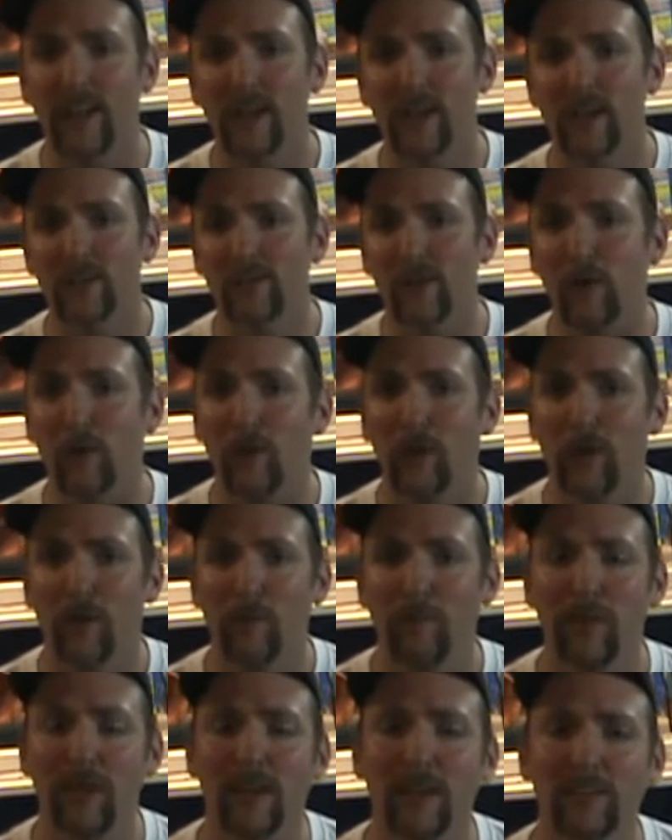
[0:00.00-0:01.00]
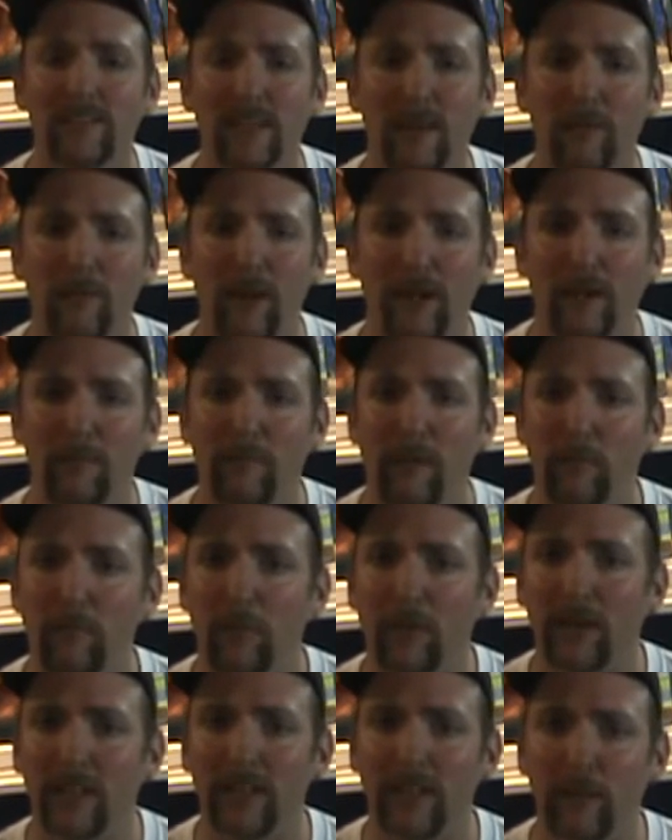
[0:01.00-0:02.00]
So because I recommend
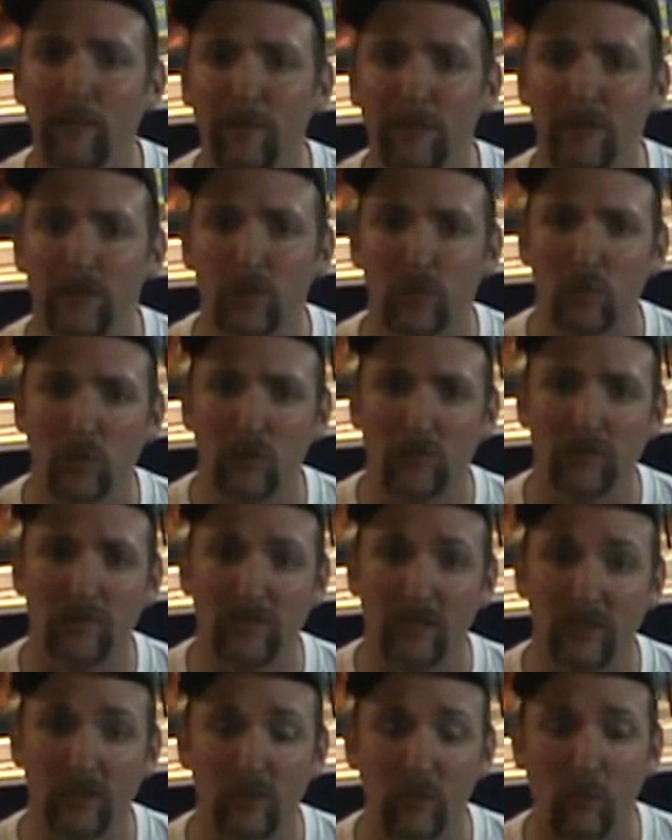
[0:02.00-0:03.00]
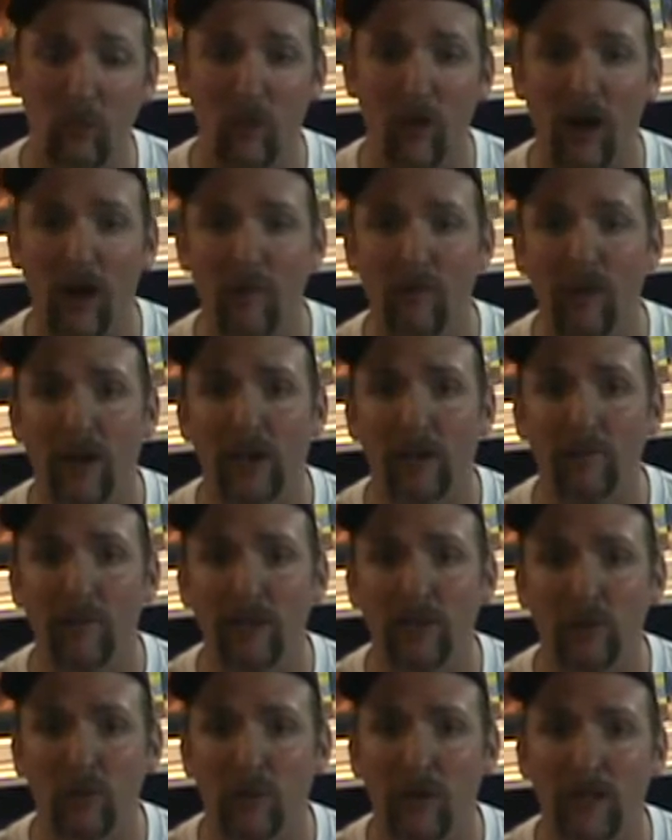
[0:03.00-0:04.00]
putting them in a school of 6 or more, I
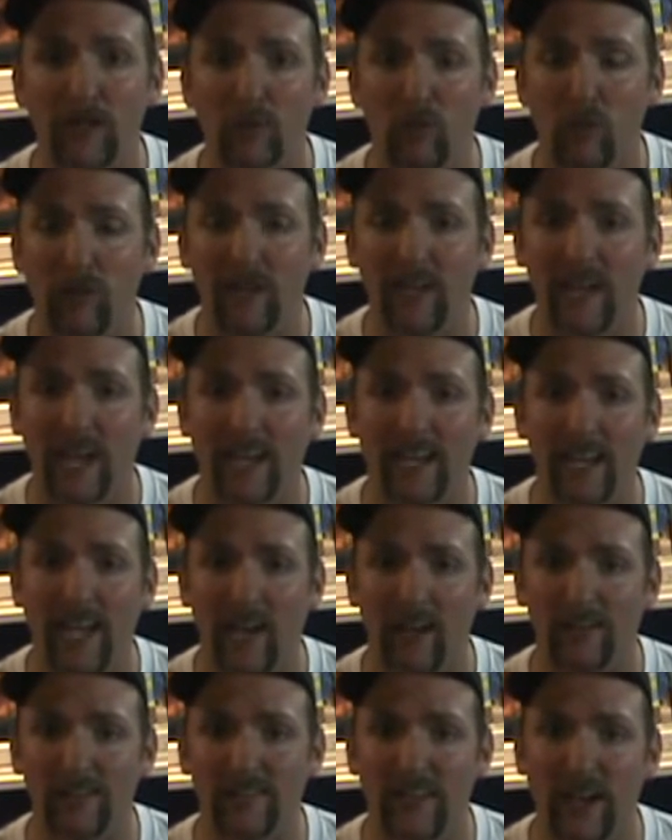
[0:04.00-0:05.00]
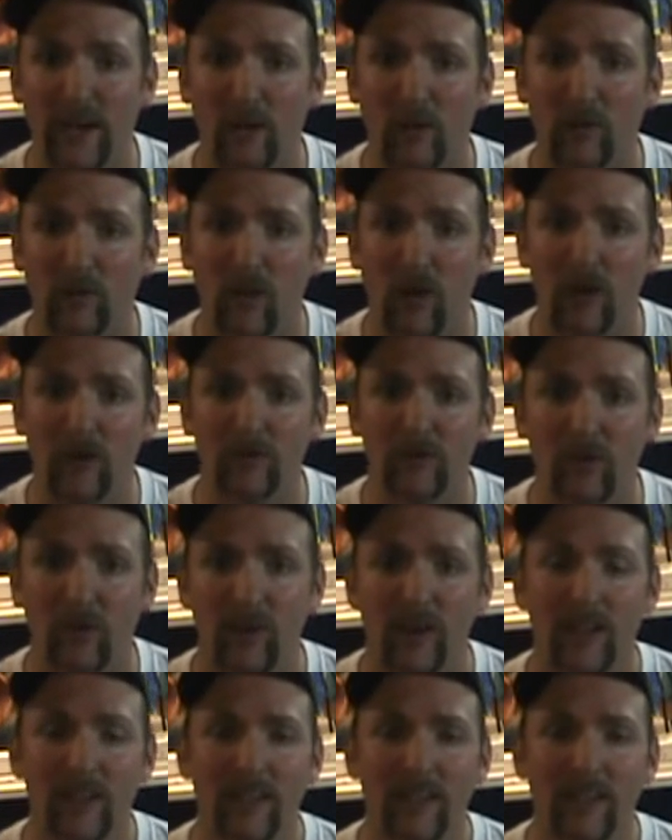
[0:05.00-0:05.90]
recommend doing a 29-gallon tank or larger.